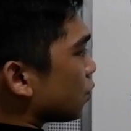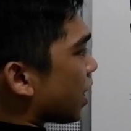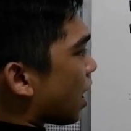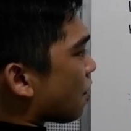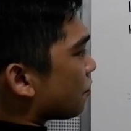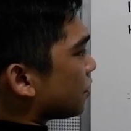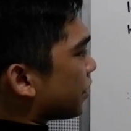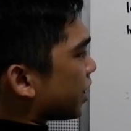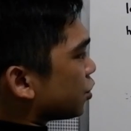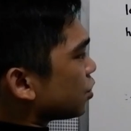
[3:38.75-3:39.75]
we have
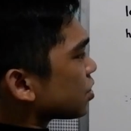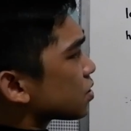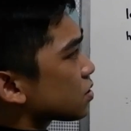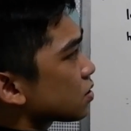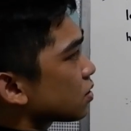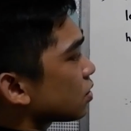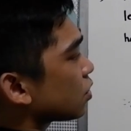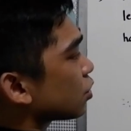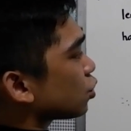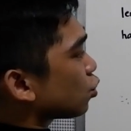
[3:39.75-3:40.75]
the radius,
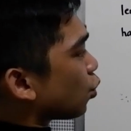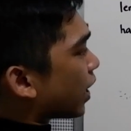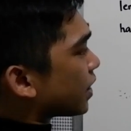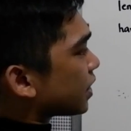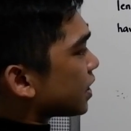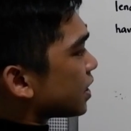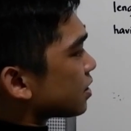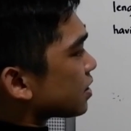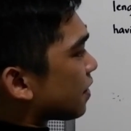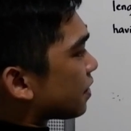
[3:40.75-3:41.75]

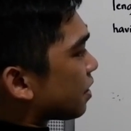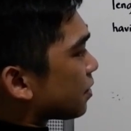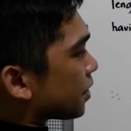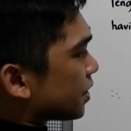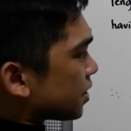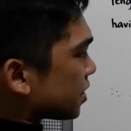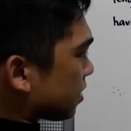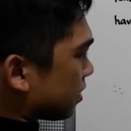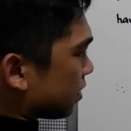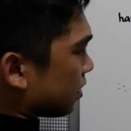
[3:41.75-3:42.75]
20 centimeters,
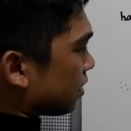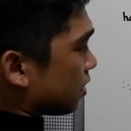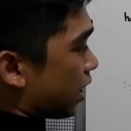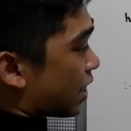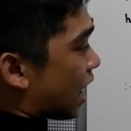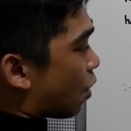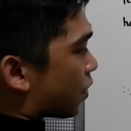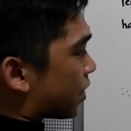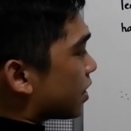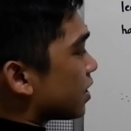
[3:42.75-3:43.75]
and
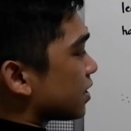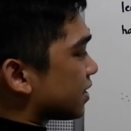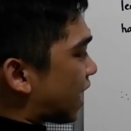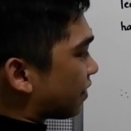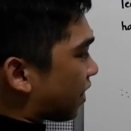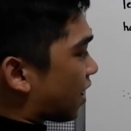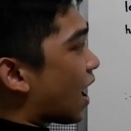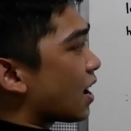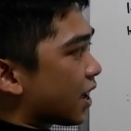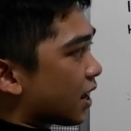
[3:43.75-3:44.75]
our central
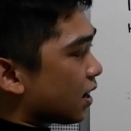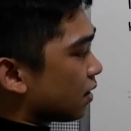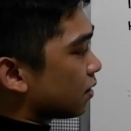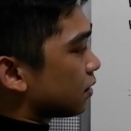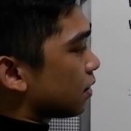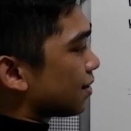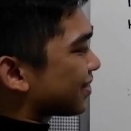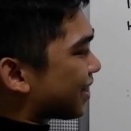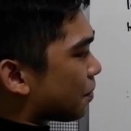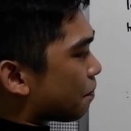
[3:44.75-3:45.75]
angle,
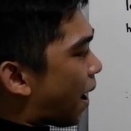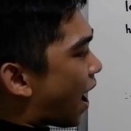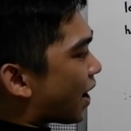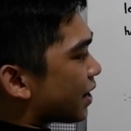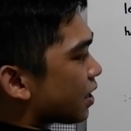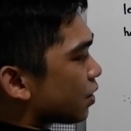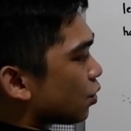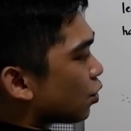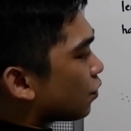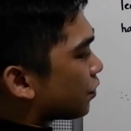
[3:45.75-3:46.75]
3 pi
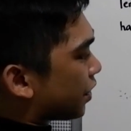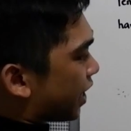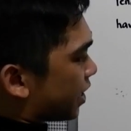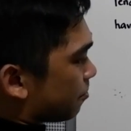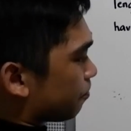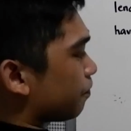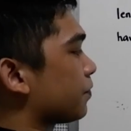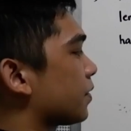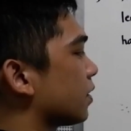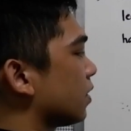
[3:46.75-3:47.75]
over 8.
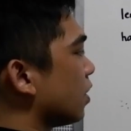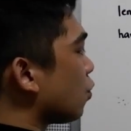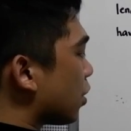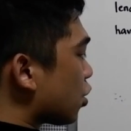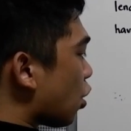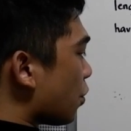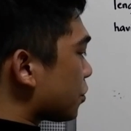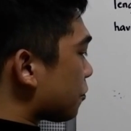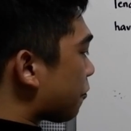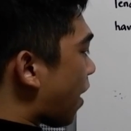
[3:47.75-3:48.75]
We're
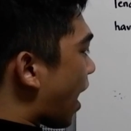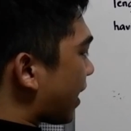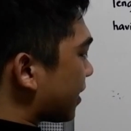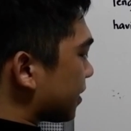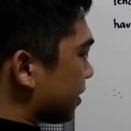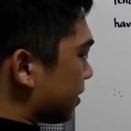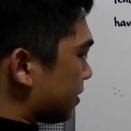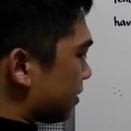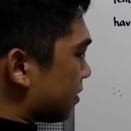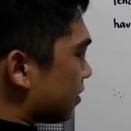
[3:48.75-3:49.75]
going to find
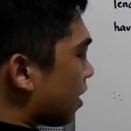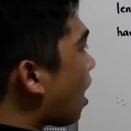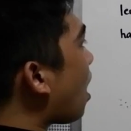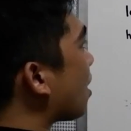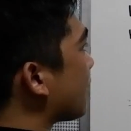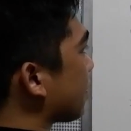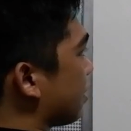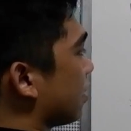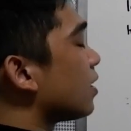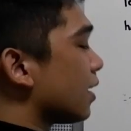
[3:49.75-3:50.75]
the arc
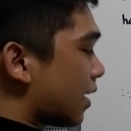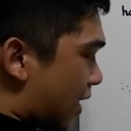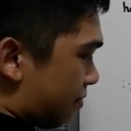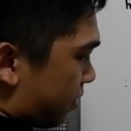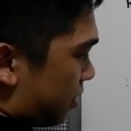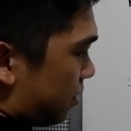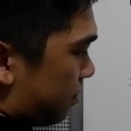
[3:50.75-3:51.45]
length.